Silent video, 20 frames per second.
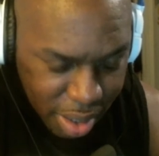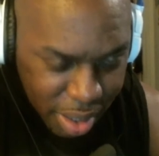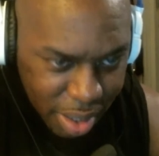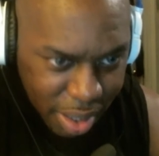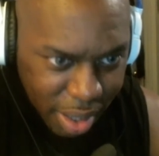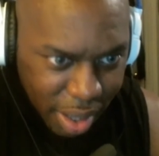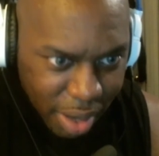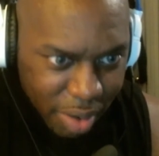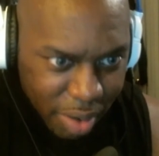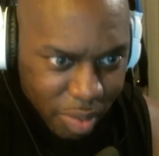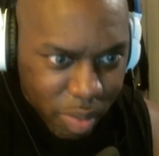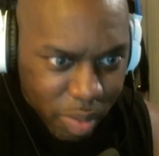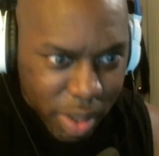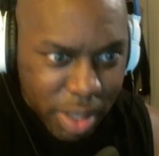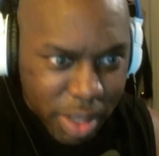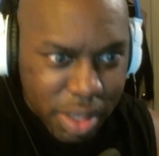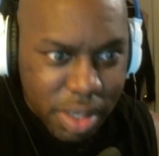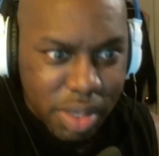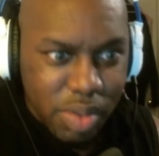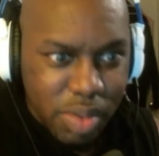yeah,
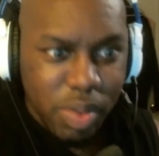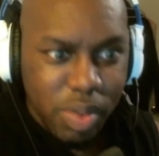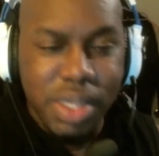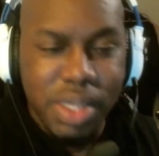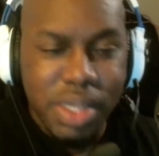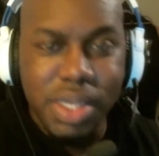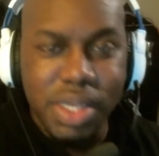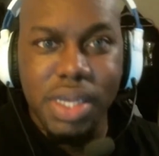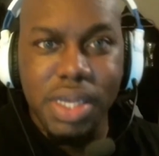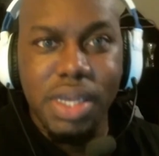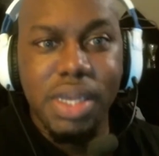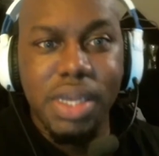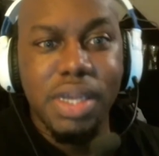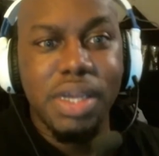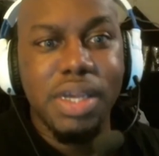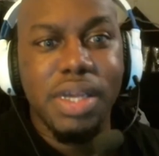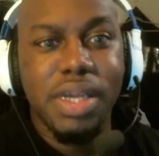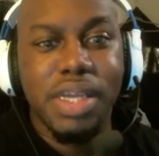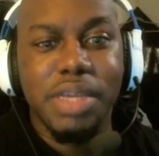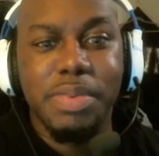Wincy.
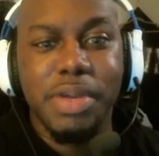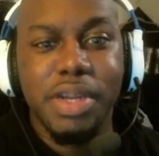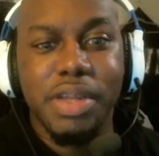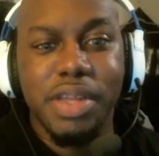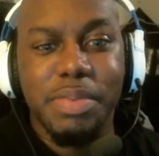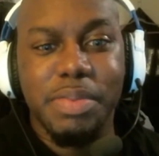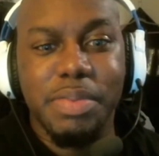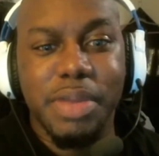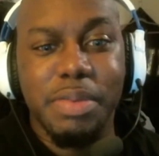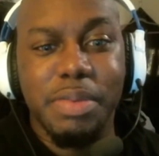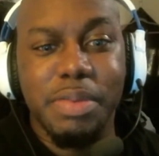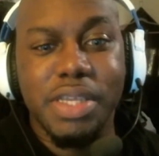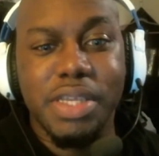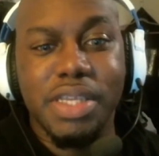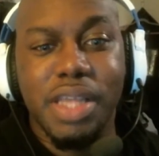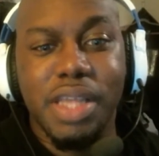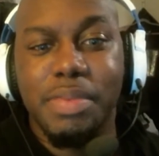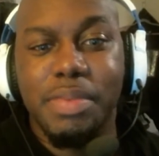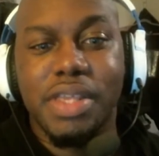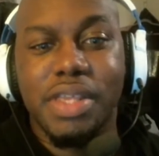It's been a minute
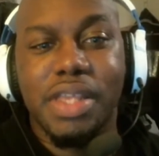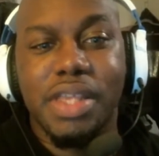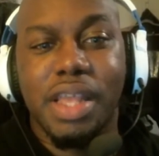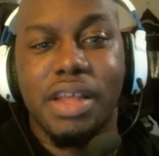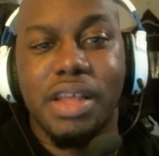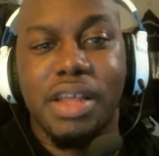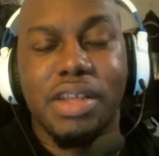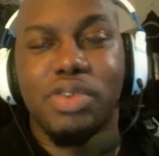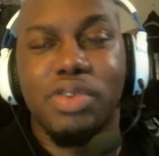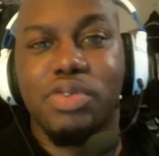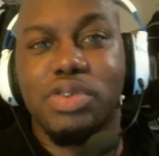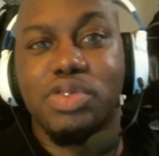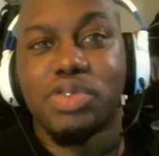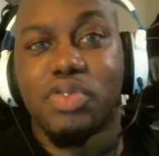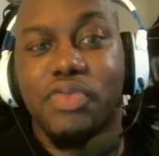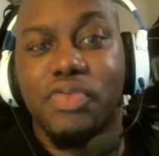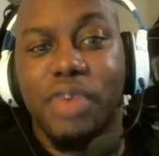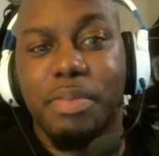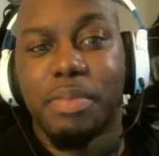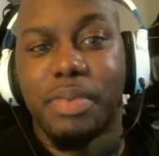since I've done a horror
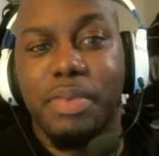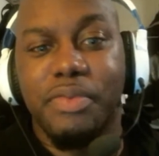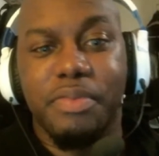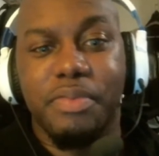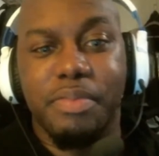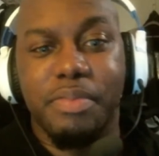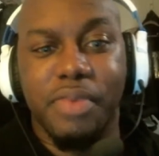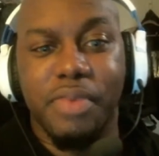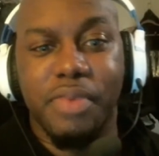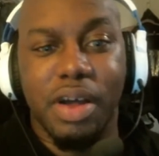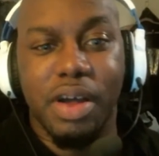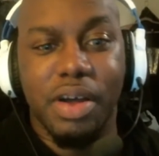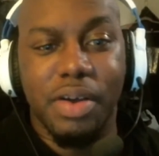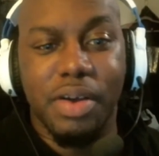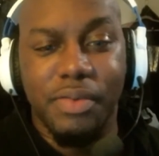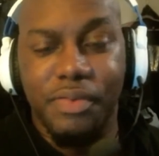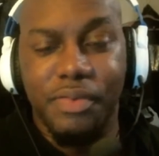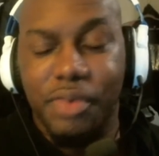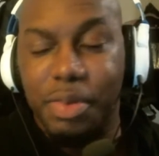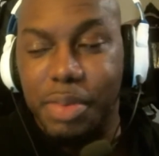story
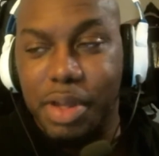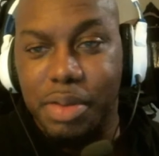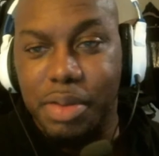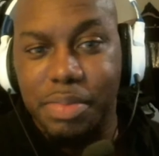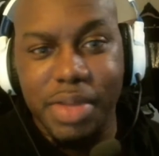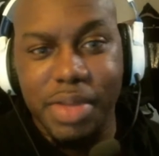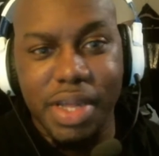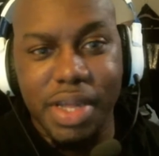from him.